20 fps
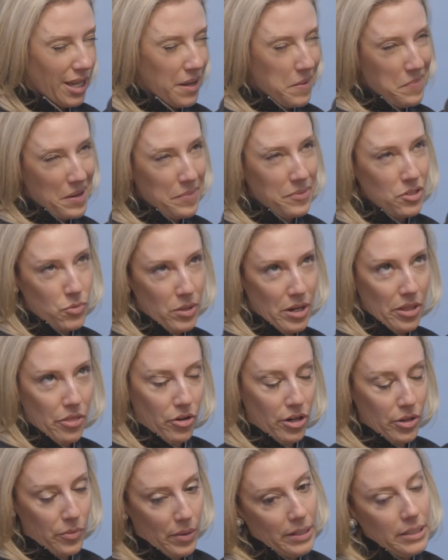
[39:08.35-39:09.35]
it might be
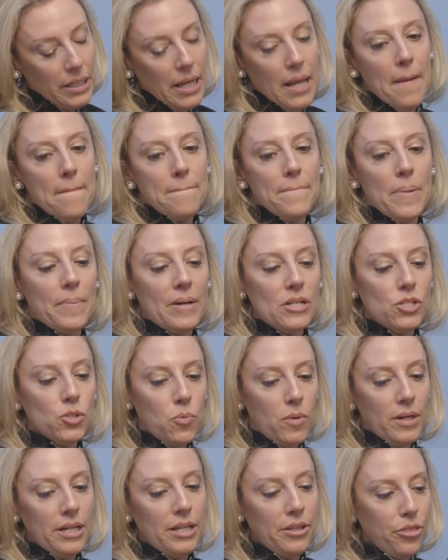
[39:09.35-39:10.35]
2031, but by
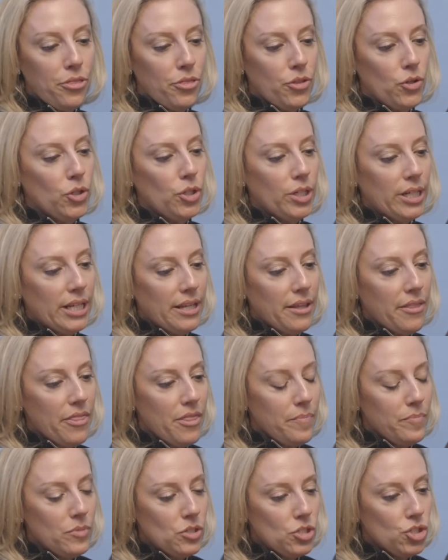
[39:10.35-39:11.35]
2030,
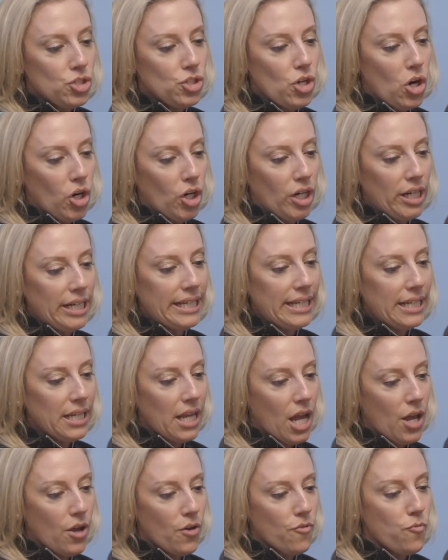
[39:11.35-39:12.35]
the
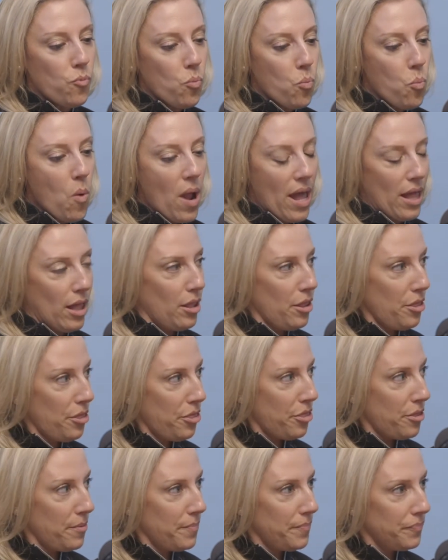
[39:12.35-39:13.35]
majority of
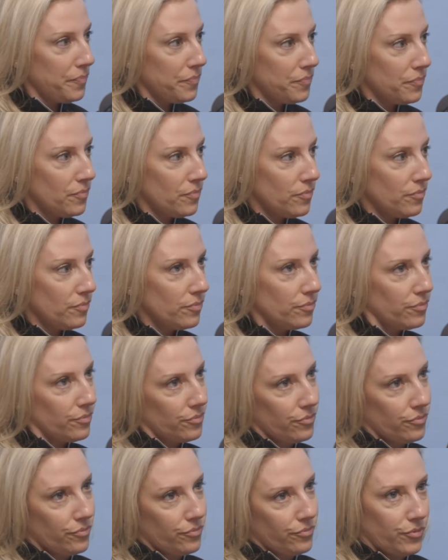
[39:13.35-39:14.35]
wealth,
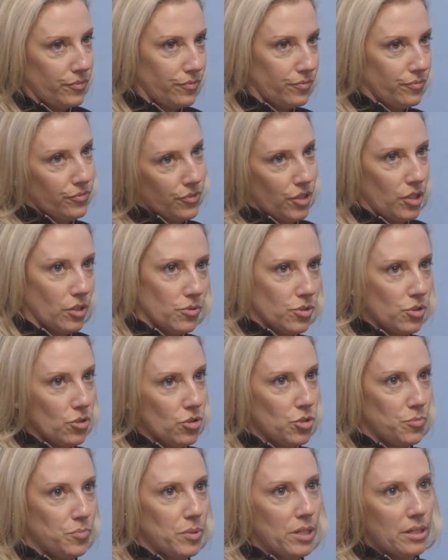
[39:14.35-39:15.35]
so
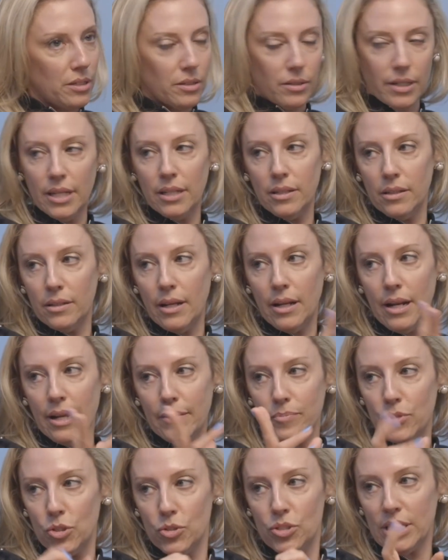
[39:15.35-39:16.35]
to speak, and
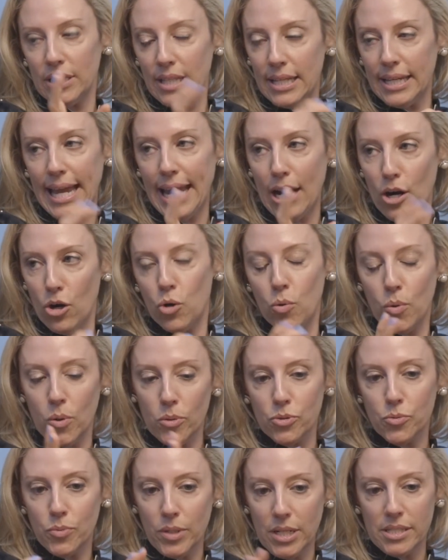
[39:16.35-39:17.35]
I'm using like air
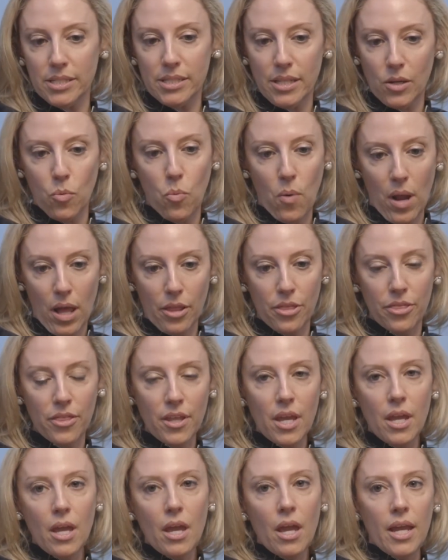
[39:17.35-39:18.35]
quotes when I say wealth,
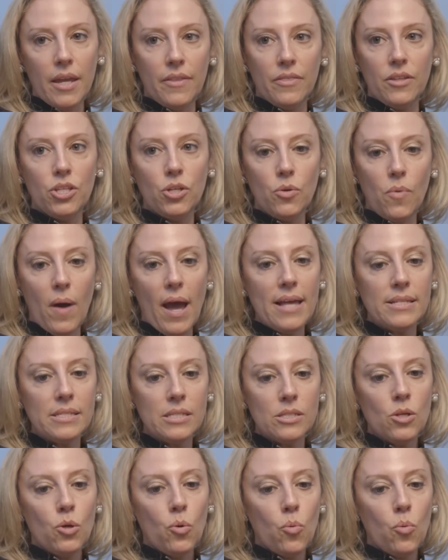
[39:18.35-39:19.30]
in the US